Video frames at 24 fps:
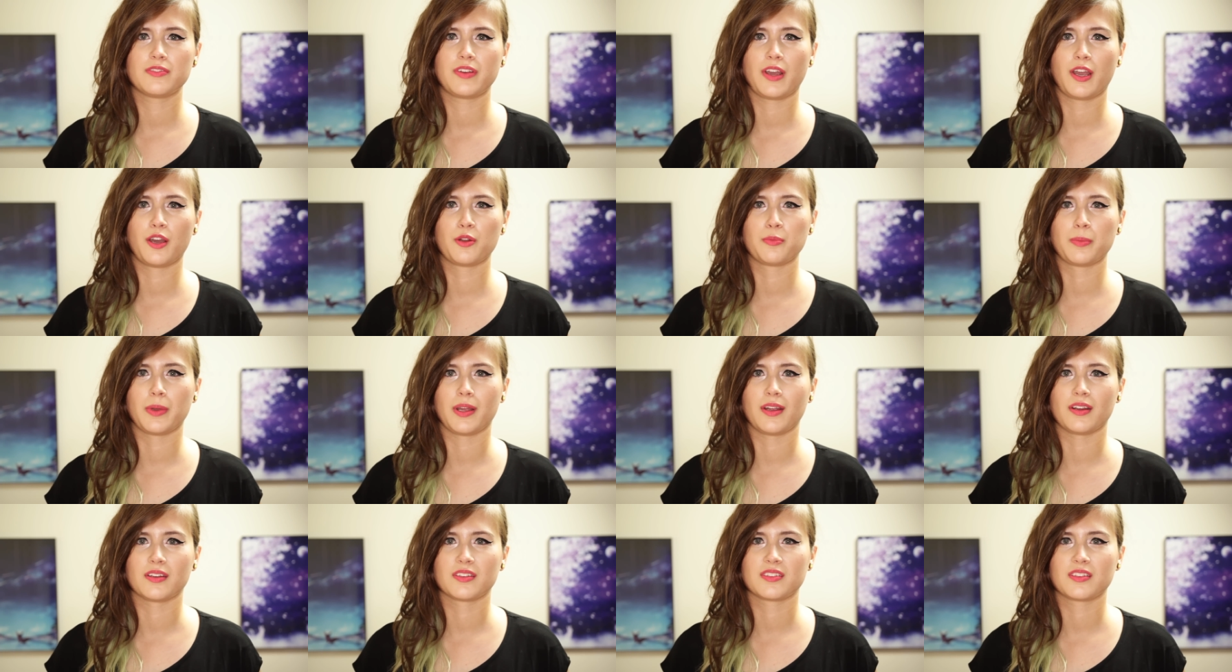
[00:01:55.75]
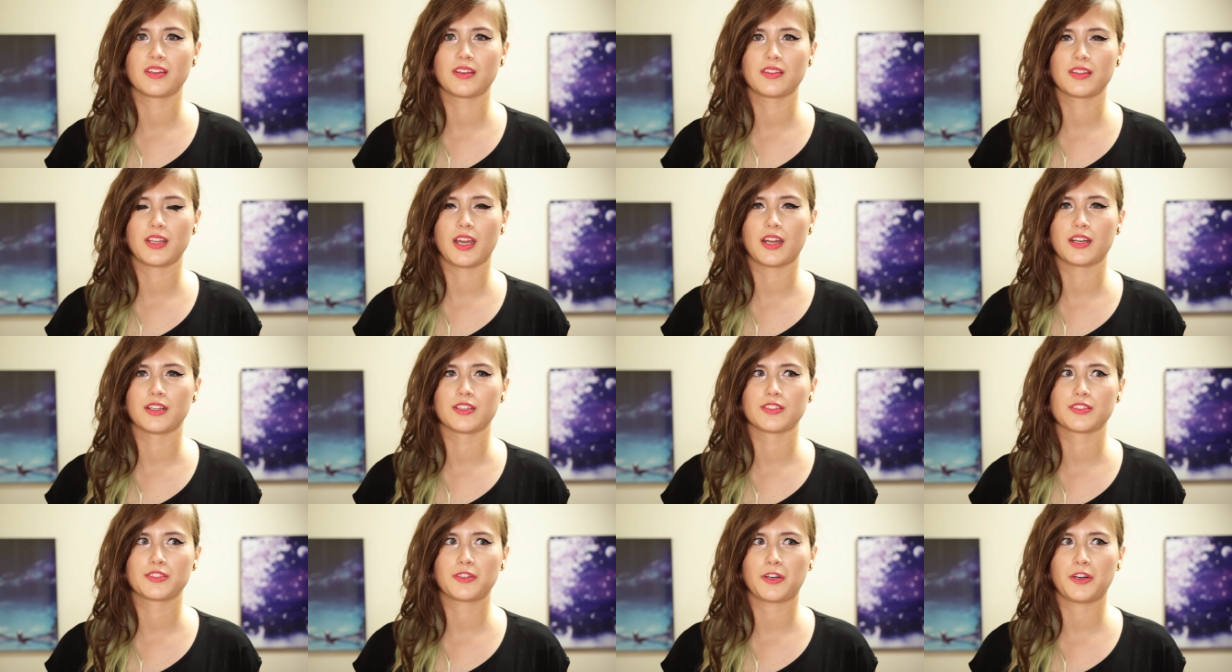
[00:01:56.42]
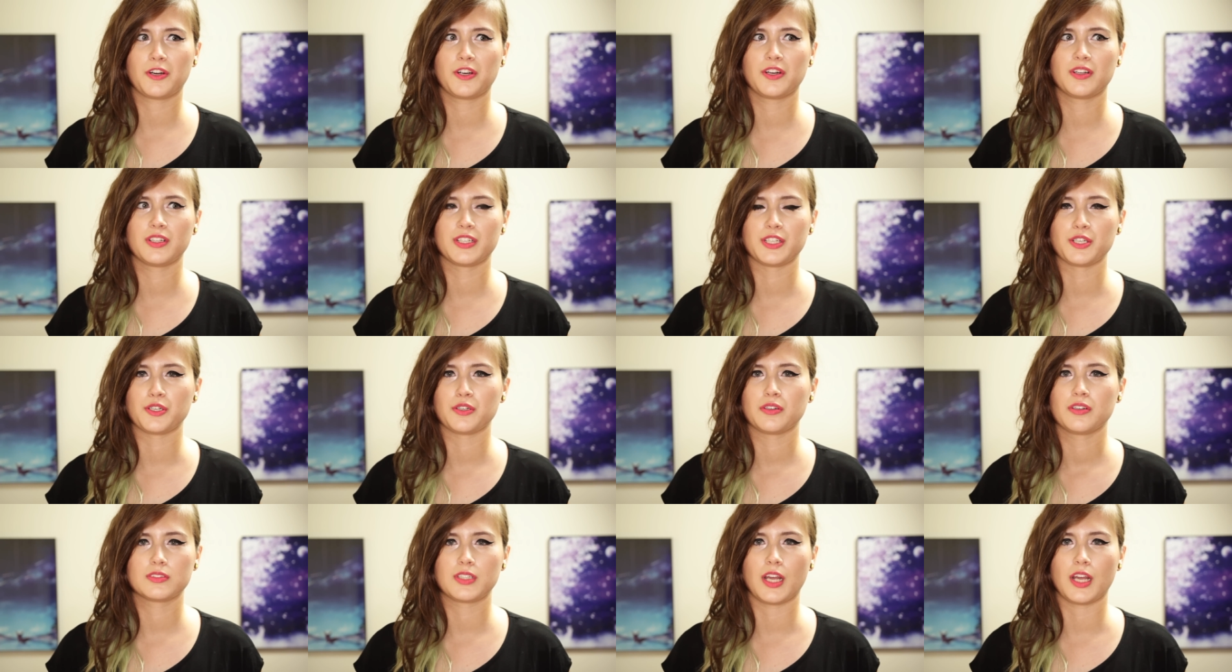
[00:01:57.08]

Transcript: fan base that is currently